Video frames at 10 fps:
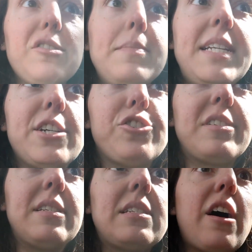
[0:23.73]
some
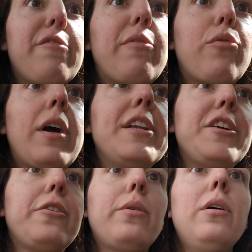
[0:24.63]
dishes and stuff before I
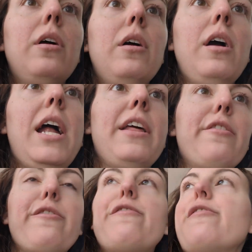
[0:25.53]
do any
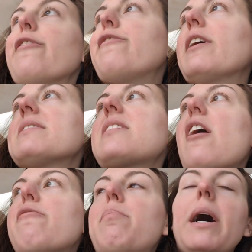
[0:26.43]
of the fun
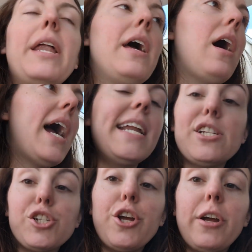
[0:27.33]
stuff, but I need to
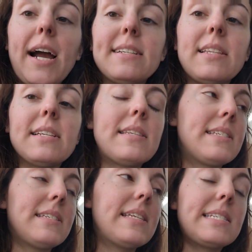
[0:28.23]
show you guys this.
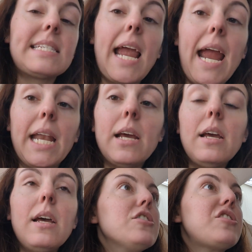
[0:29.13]
This is insane.
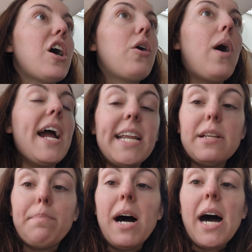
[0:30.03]
So I need
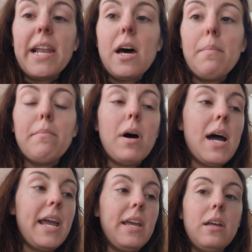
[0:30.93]
to pot up
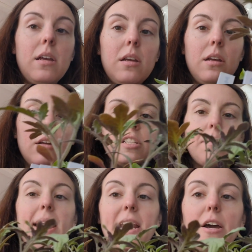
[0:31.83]
my
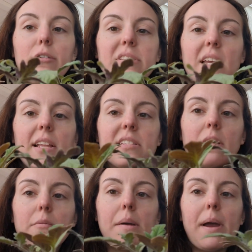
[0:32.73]
tomatoes and
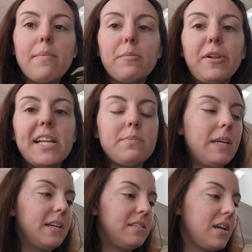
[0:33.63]
some of my pepper plants
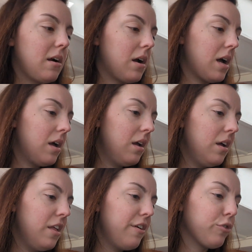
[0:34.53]
because they're
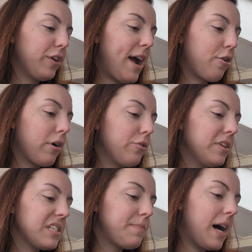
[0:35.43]
really outgrown
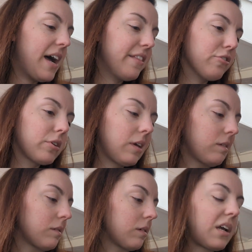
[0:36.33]
this spot and they're
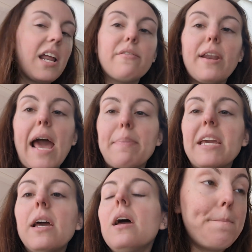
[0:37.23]
looking kind of
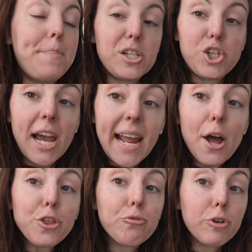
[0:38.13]
unhappy. But check
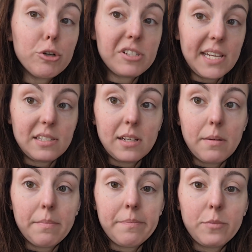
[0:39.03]
out the root
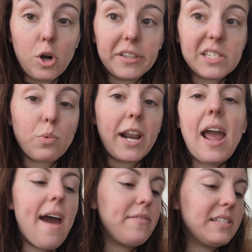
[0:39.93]
system on this one. I have